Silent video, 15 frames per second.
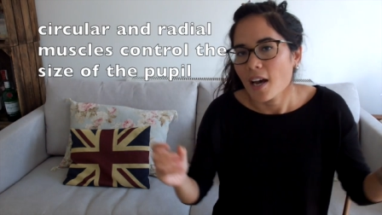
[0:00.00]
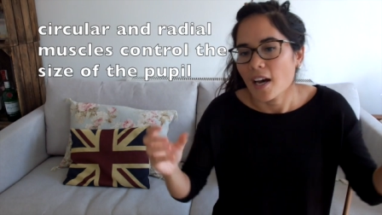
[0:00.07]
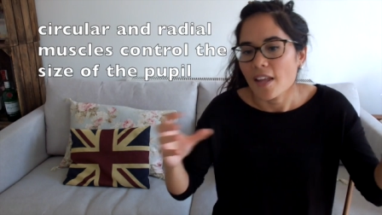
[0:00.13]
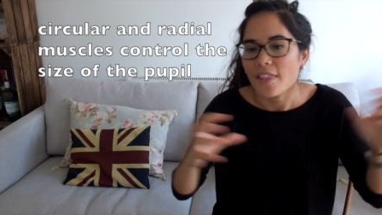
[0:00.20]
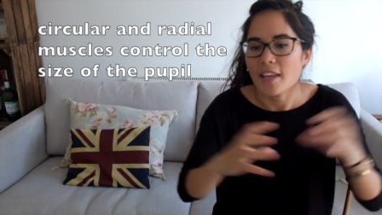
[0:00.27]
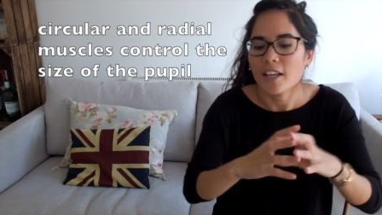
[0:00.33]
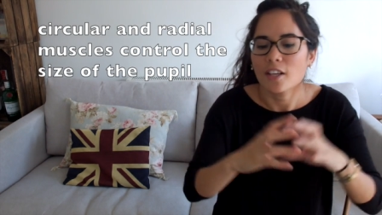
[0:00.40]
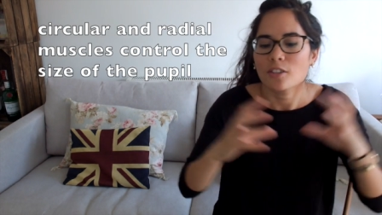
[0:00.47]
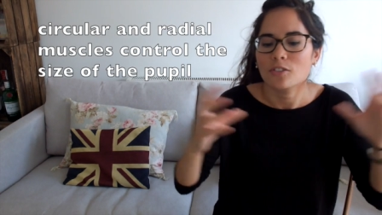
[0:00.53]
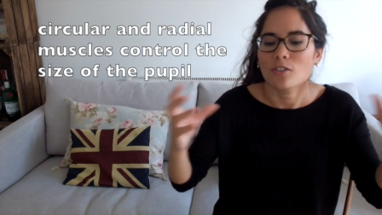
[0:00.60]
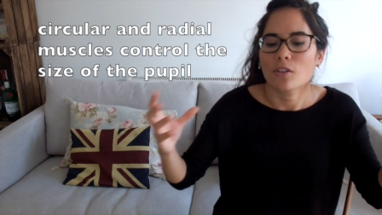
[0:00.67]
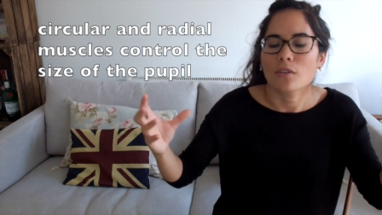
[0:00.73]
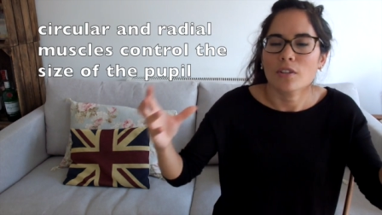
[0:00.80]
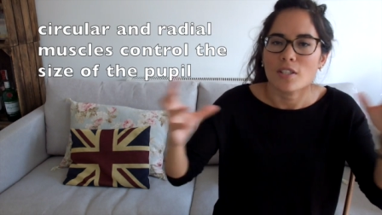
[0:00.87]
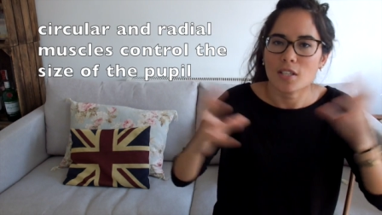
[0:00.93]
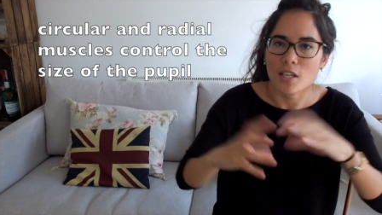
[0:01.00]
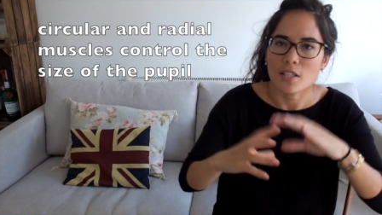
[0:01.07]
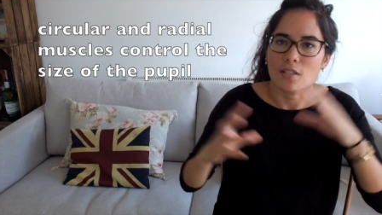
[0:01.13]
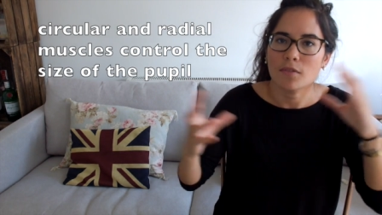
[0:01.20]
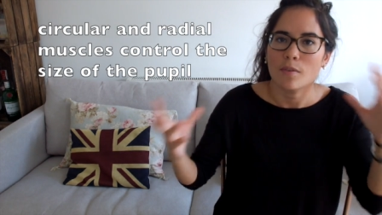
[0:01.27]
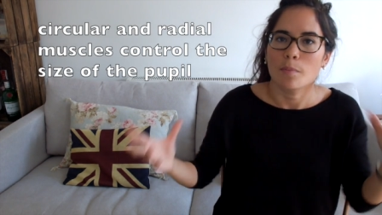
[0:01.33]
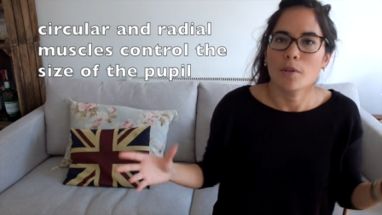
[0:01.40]
and they control the
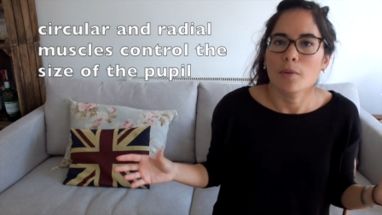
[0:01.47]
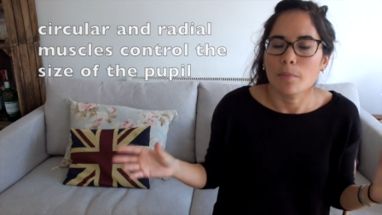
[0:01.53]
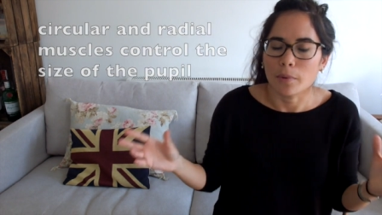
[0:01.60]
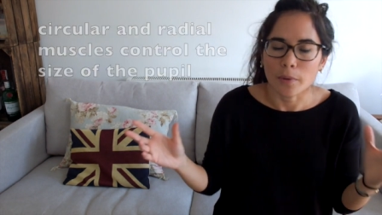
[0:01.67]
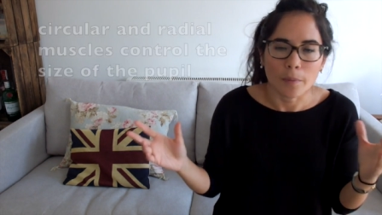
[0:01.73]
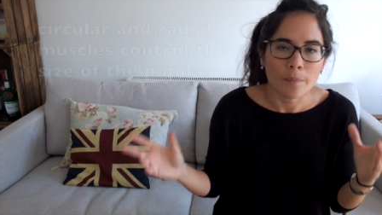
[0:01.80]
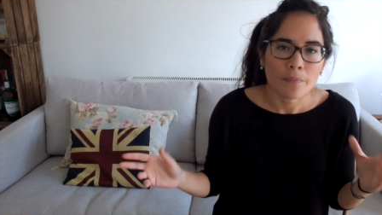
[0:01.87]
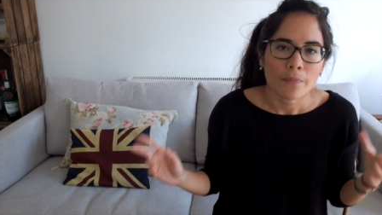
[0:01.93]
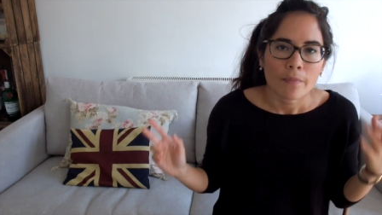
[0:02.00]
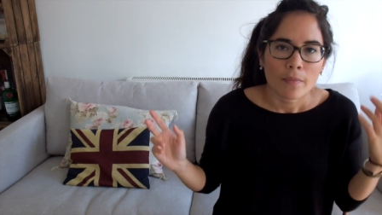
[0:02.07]
size of the pupil.